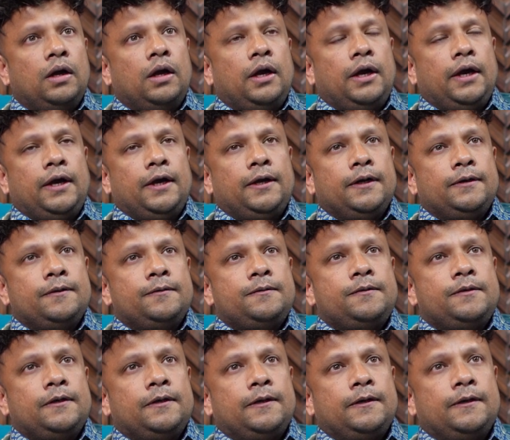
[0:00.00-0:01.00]

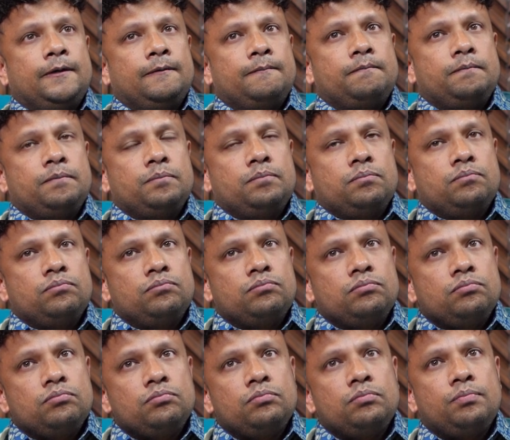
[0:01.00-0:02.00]
and
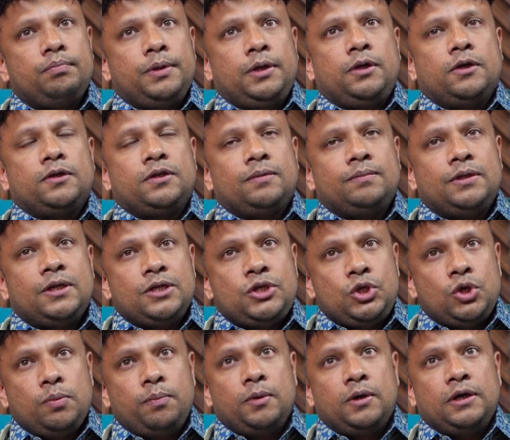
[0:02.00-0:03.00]
because of the
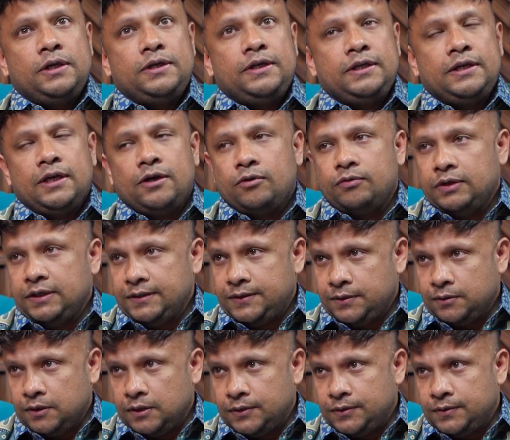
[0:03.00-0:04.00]
geopolitical
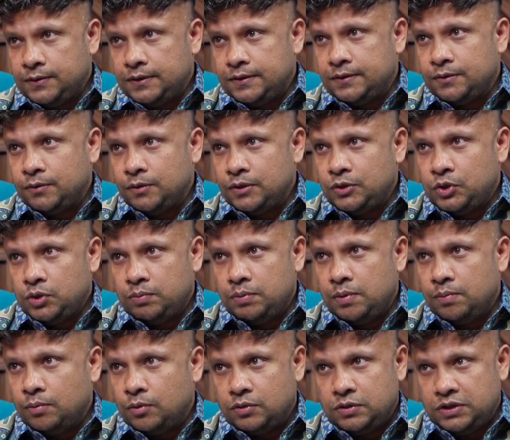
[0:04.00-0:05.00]
risk also is going to
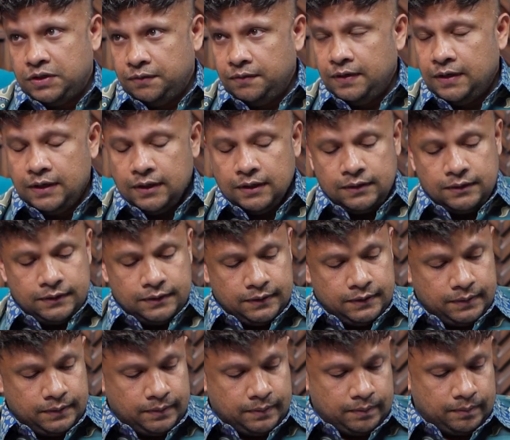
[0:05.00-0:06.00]
be more difficult
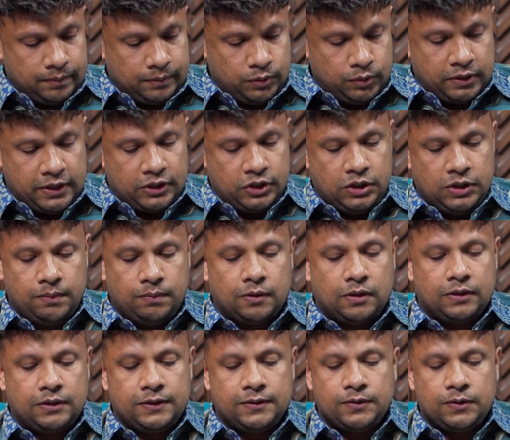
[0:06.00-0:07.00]
to achieve
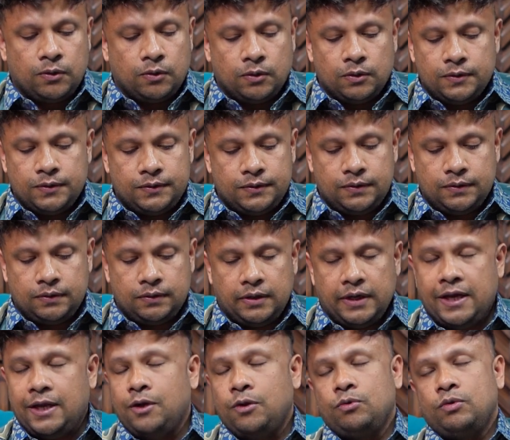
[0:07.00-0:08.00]
all these goals
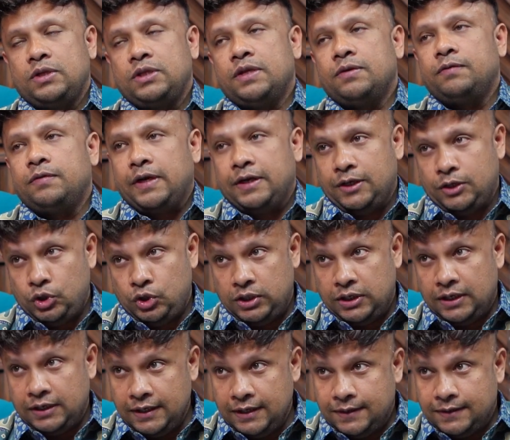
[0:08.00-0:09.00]
along with the
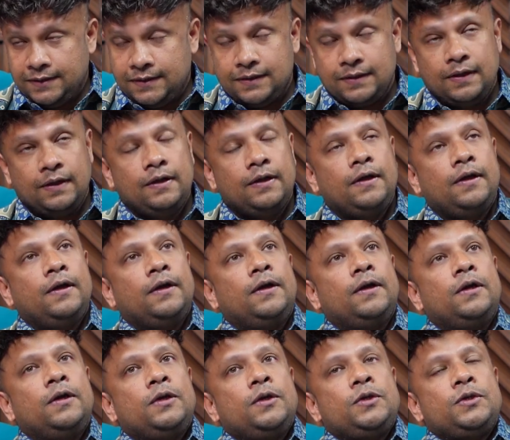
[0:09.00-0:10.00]
financial needs.
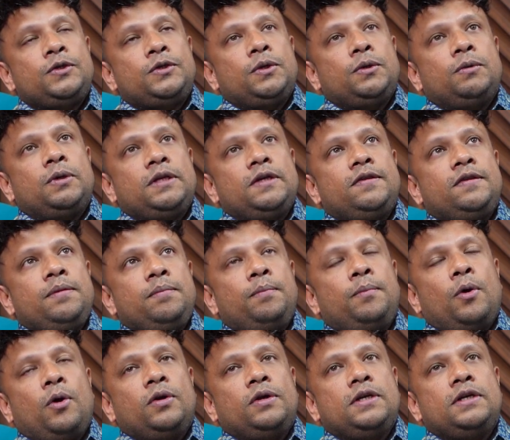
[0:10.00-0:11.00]
So what is
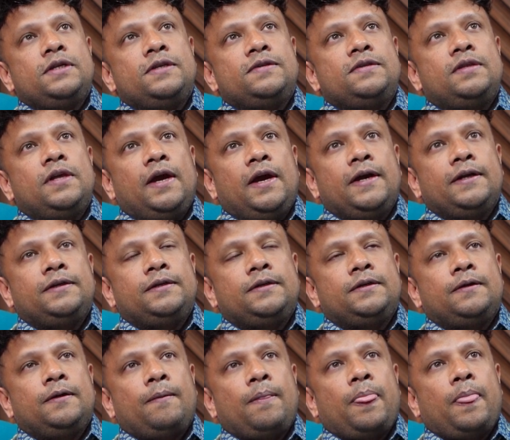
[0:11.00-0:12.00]
important is
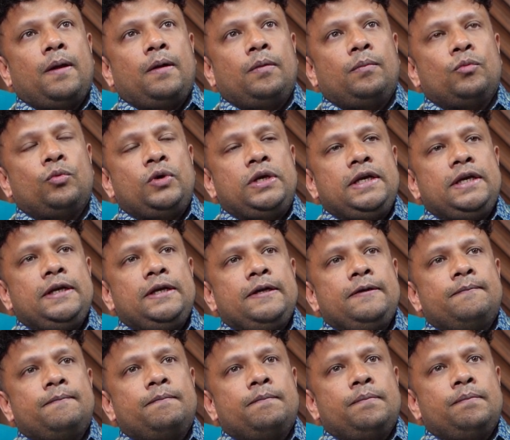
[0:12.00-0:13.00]
that
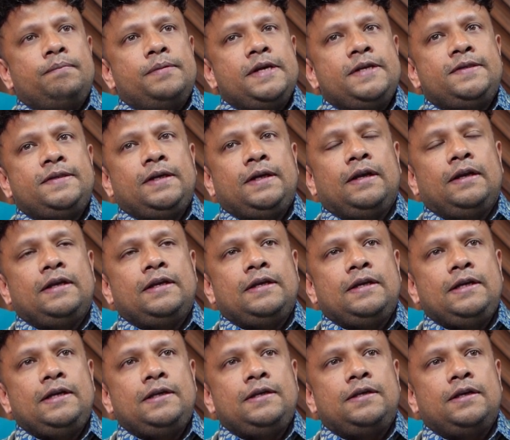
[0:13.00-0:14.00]
we basically
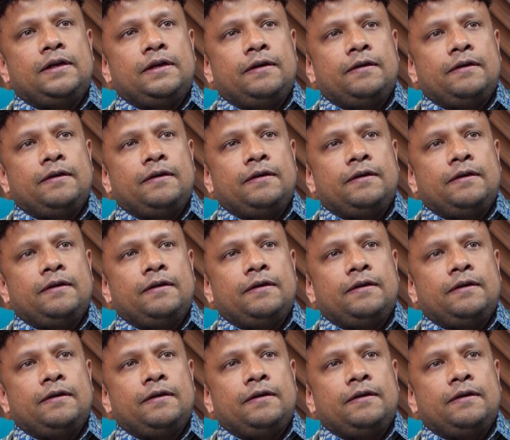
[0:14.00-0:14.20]
need